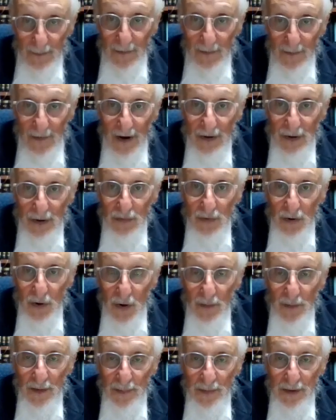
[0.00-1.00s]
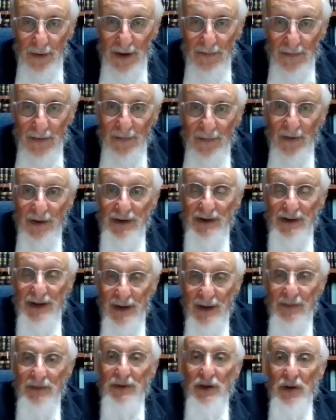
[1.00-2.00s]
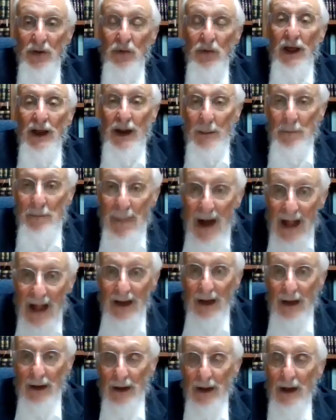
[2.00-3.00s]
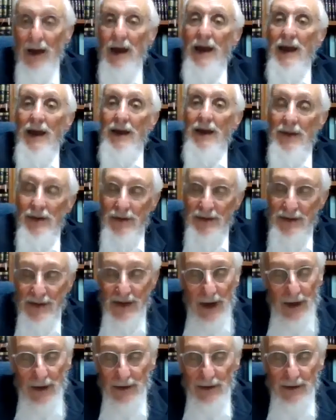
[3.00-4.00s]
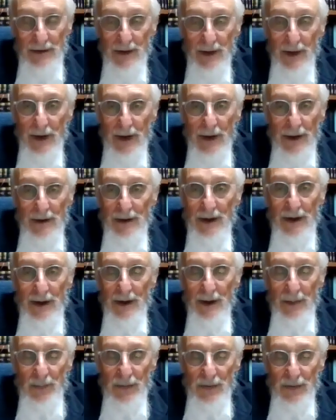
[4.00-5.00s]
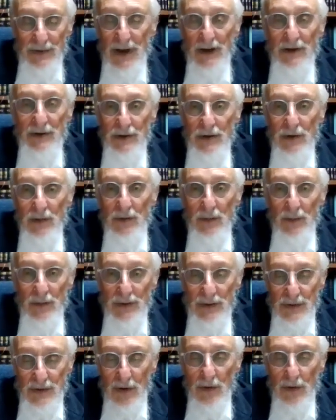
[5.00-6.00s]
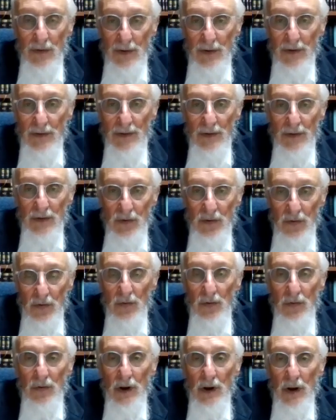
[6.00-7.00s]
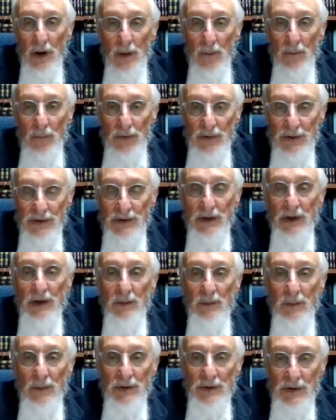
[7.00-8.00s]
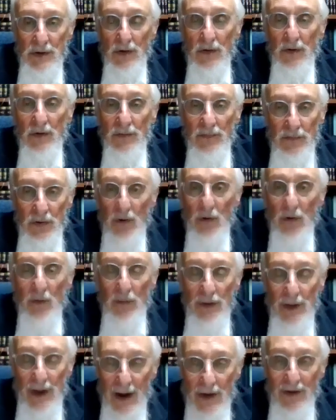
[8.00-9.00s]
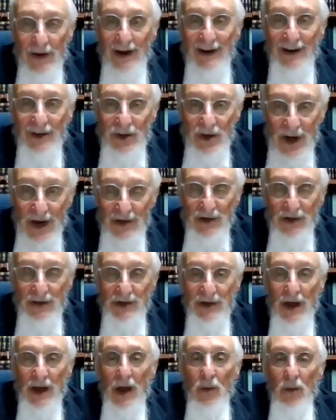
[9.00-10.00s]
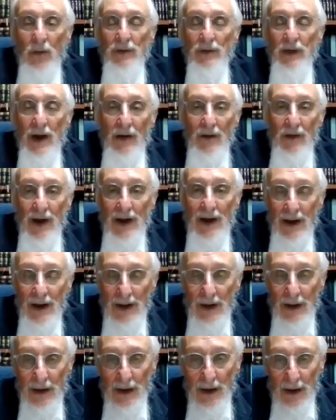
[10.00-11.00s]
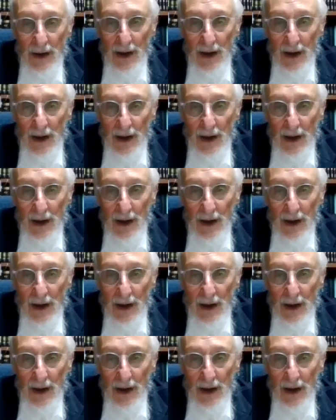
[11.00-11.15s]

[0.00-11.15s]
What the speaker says: vivakshu Torah mipiv. If he seems to you like a malach in the sense that he presents to you the Masorah, the true pristine Masorah of Torah, without any changes, without any